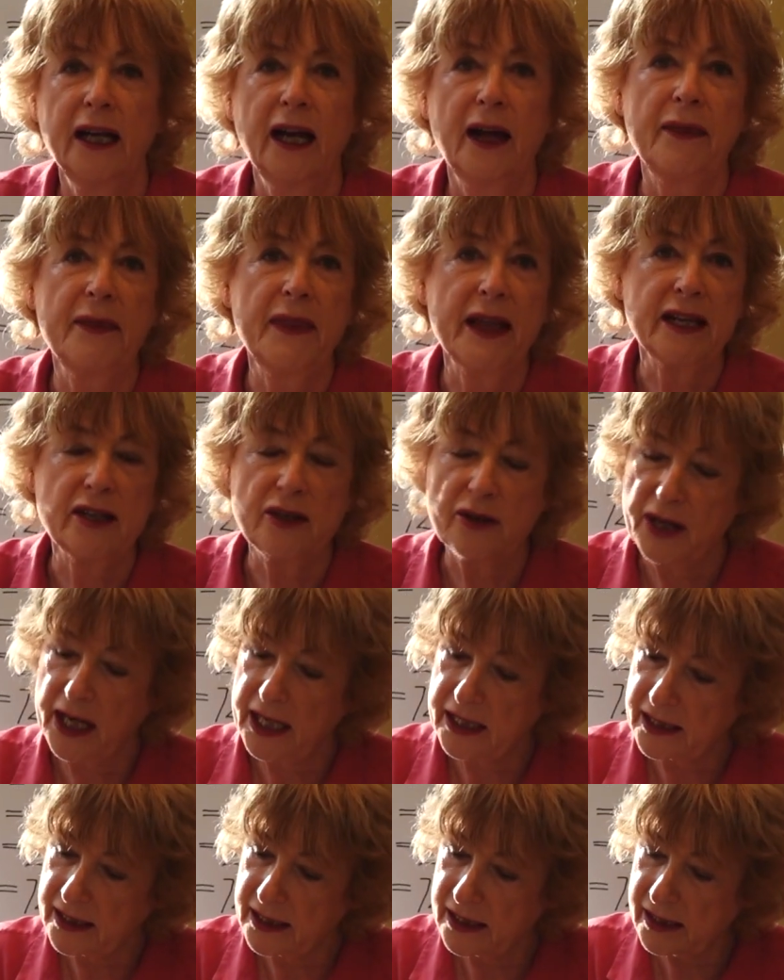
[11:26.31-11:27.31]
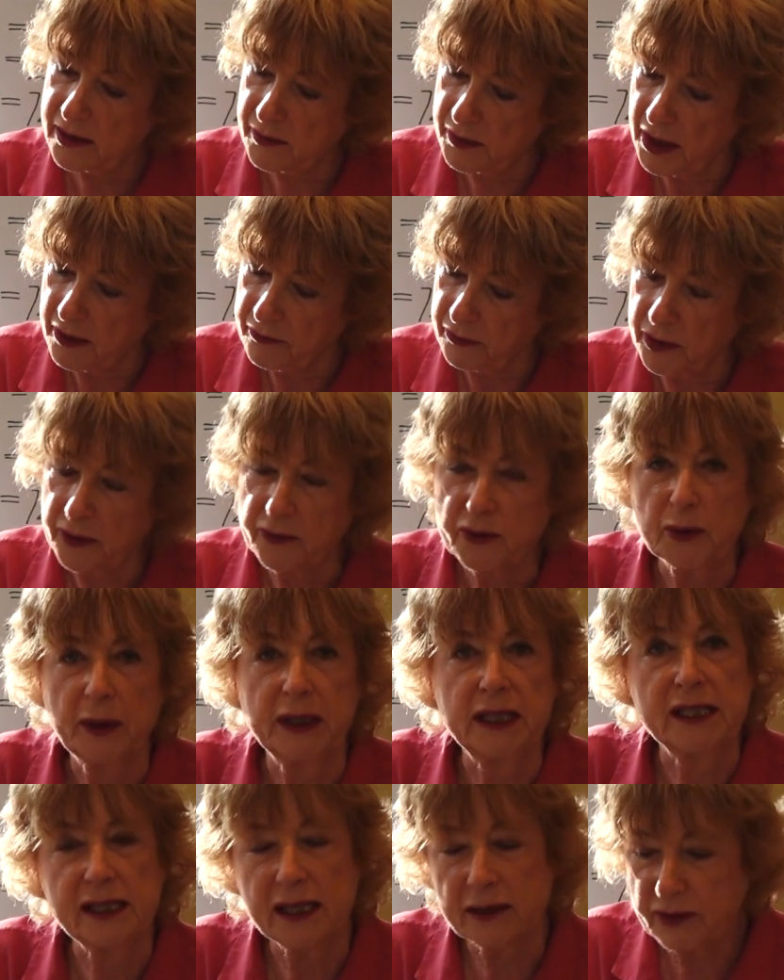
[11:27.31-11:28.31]
And then you get to this level of
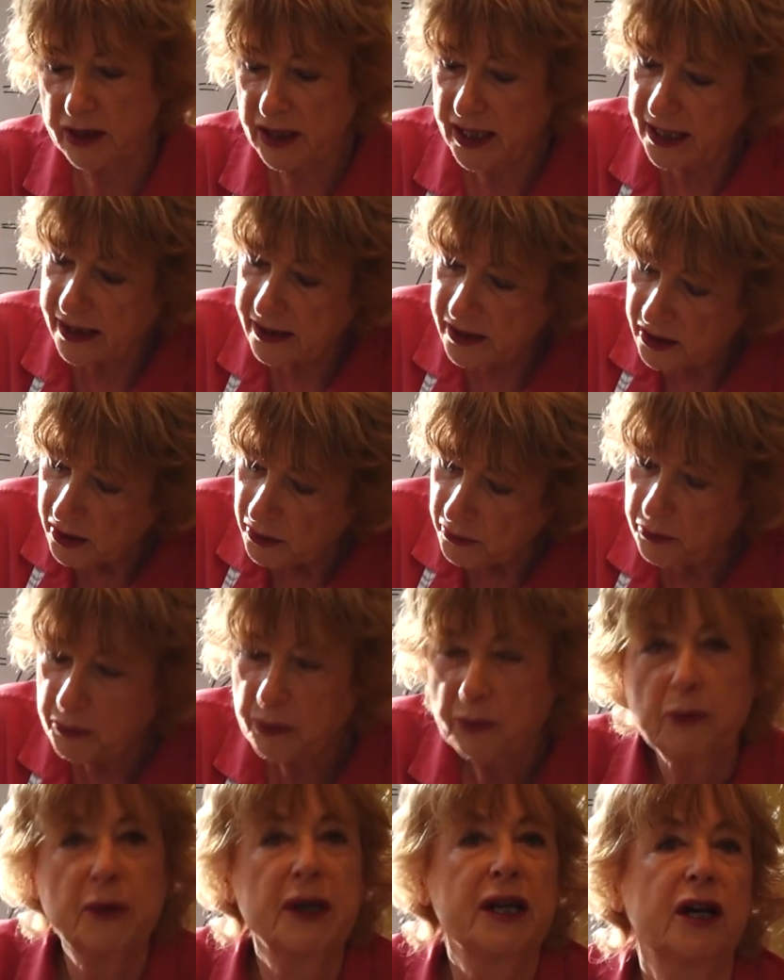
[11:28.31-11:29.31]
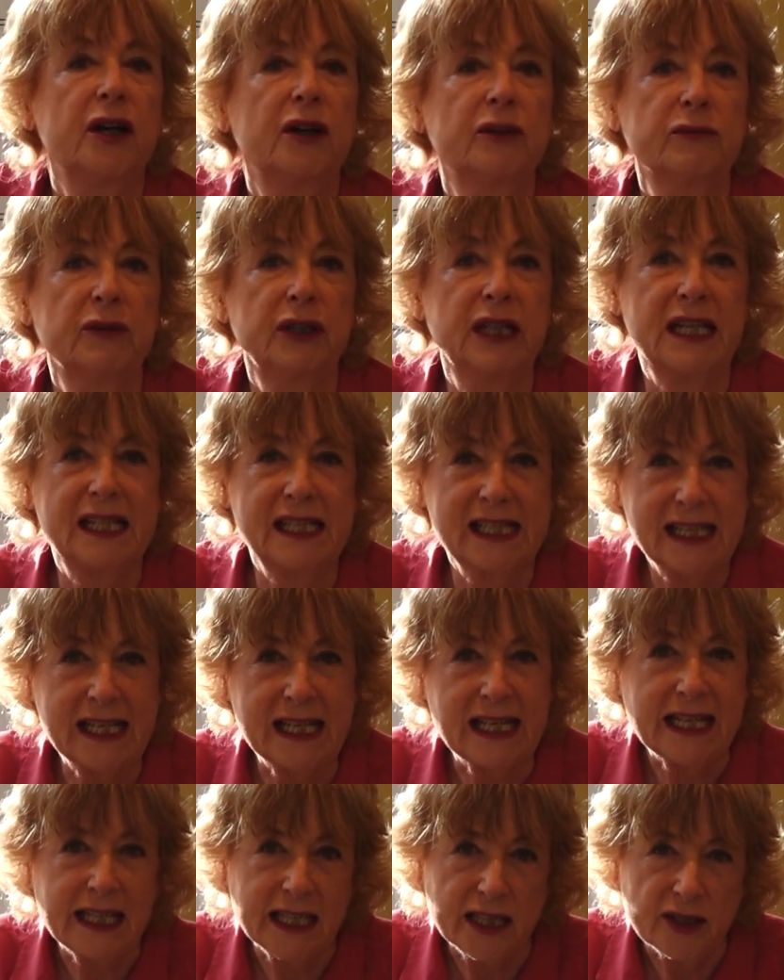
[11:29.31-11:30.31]
27 layers, we can't really
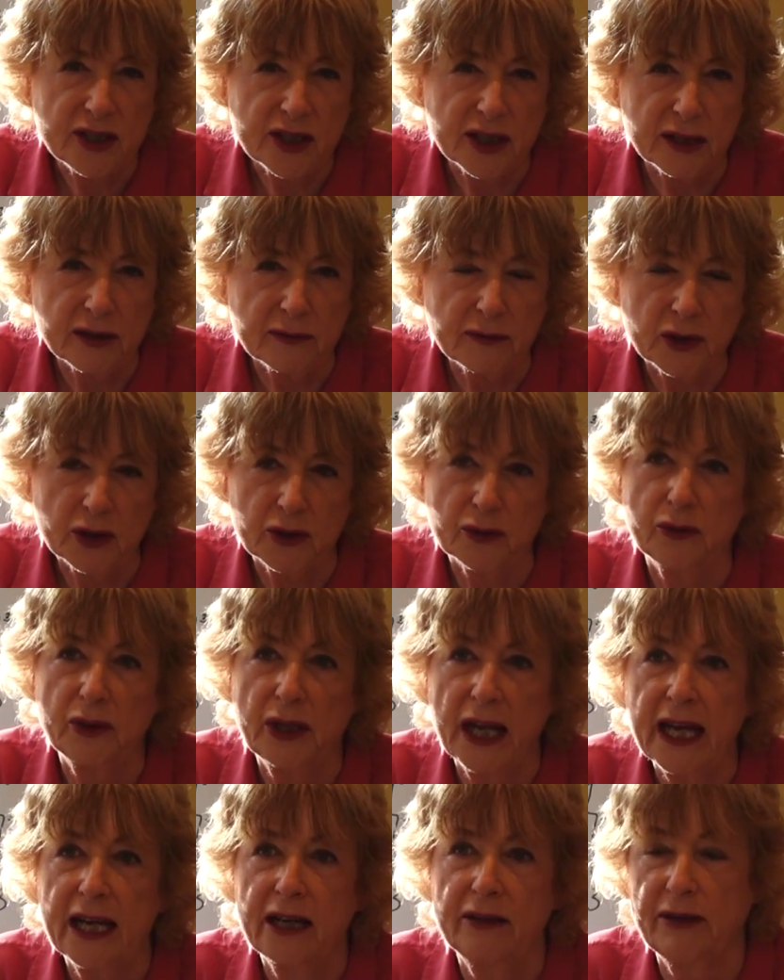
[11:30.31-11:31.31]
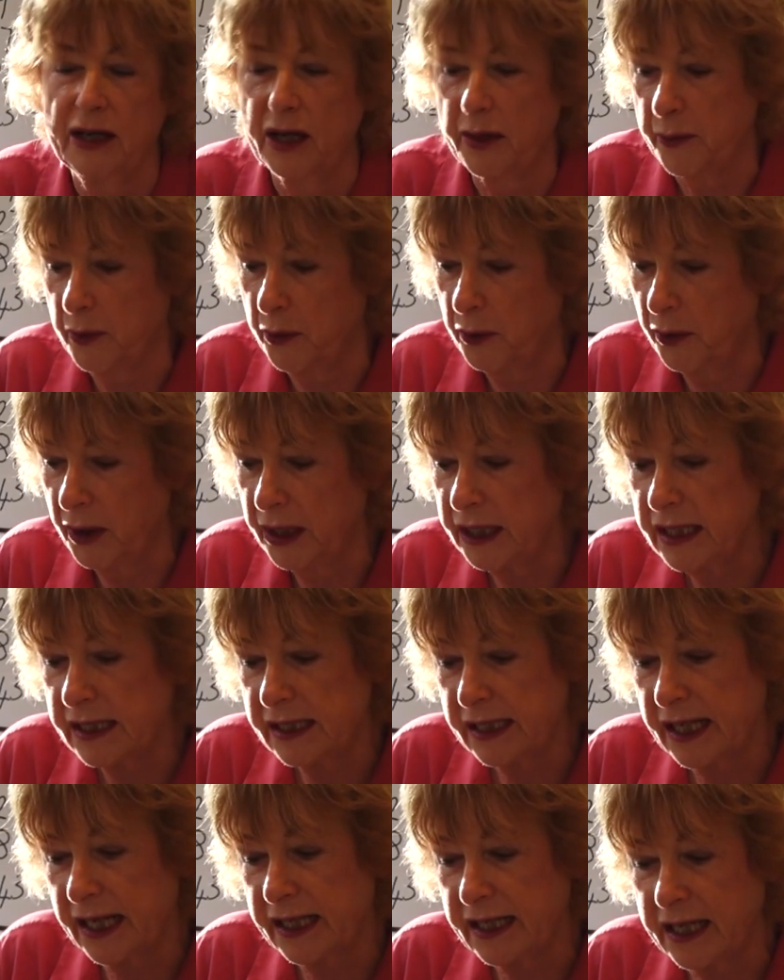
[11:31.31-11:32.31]
see each individual layer anymore. And
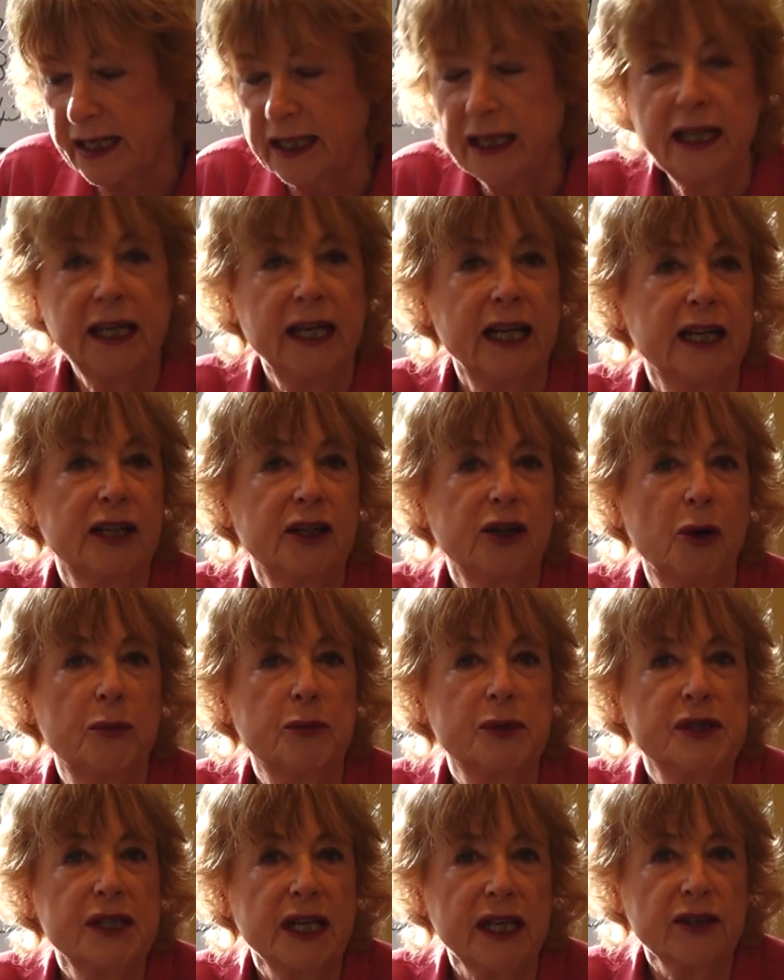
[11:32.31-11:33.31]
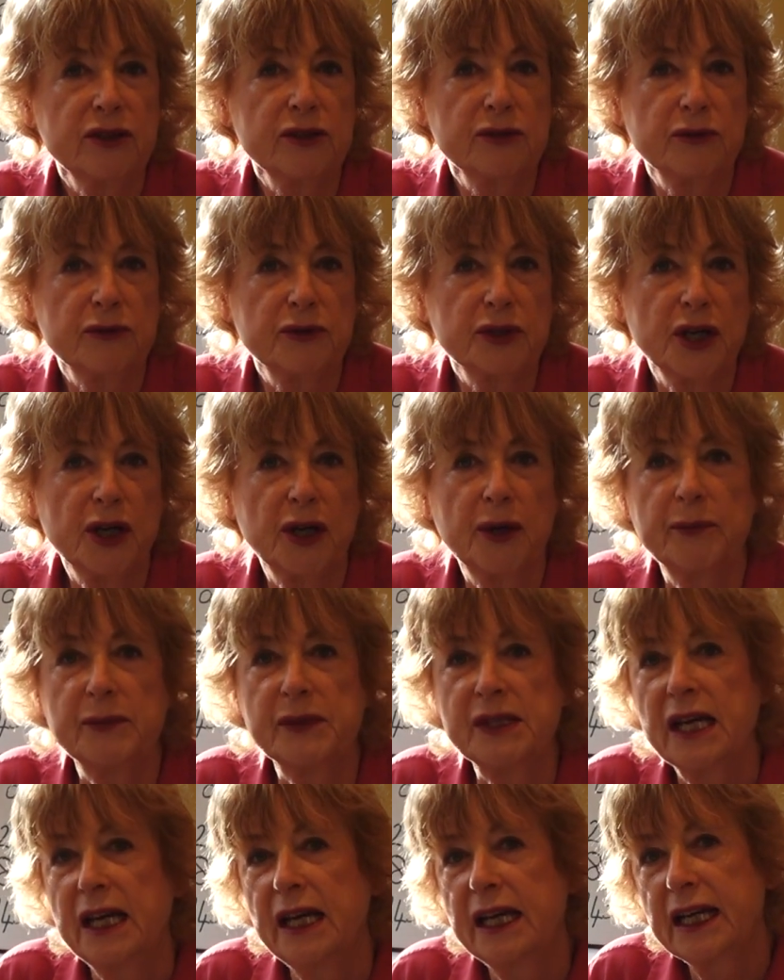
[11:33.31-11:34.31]
it's getting, in computational
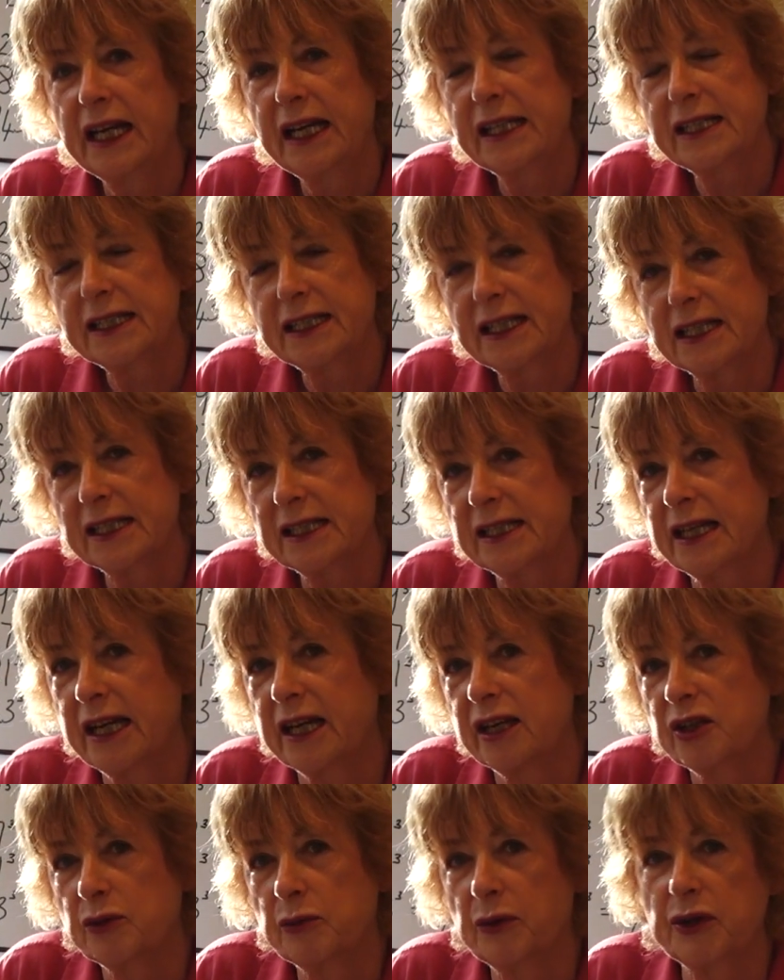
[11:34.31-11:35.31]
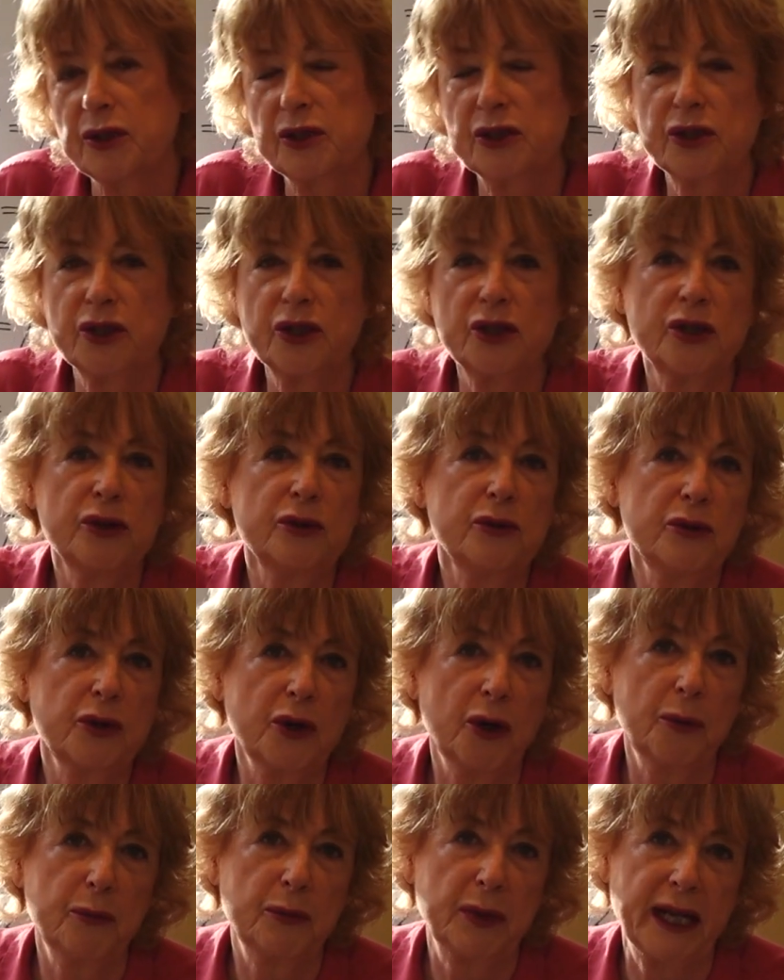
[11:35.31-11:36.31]
terms, getting to the stage where it's too
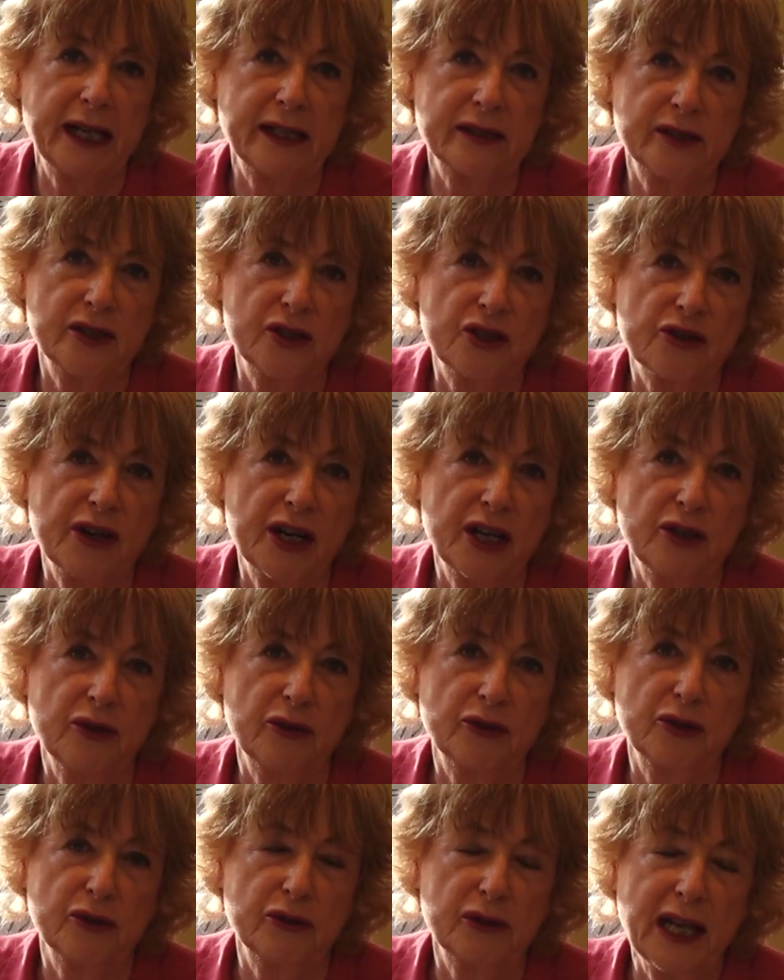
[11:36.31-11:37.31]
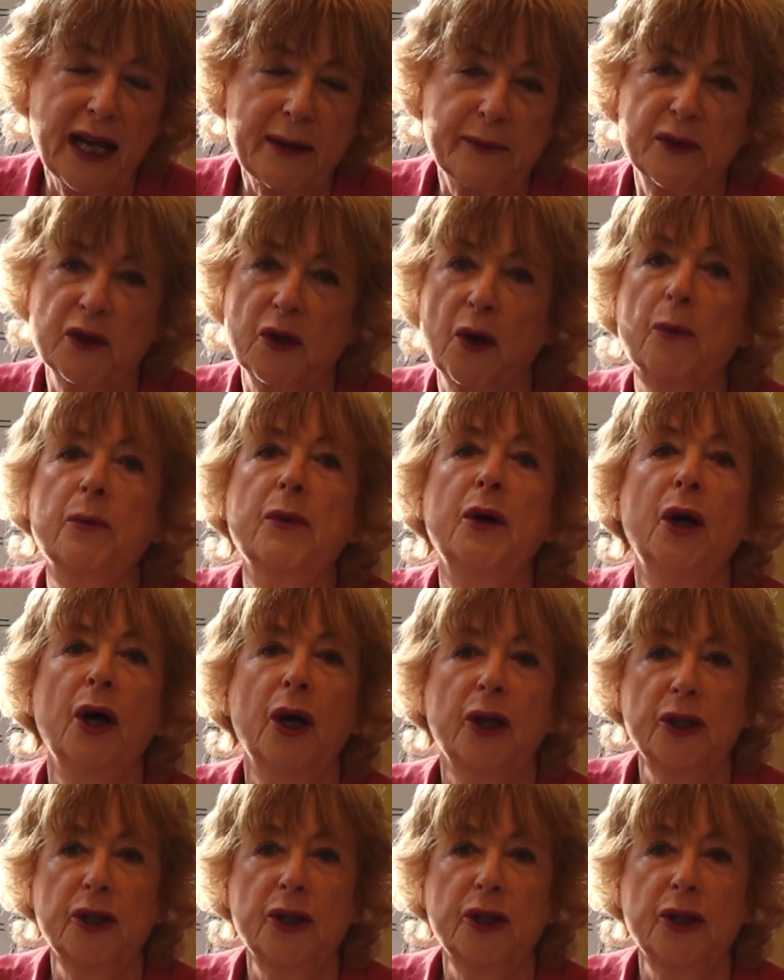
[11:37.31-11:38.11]
complex to train on your laptop.